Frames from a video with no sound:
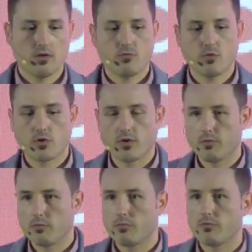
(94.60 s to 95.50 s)
from
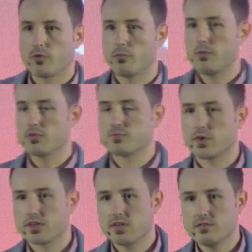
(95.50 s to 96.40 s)
my
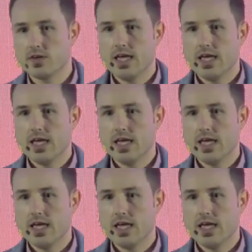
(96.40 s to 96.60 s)
perspective,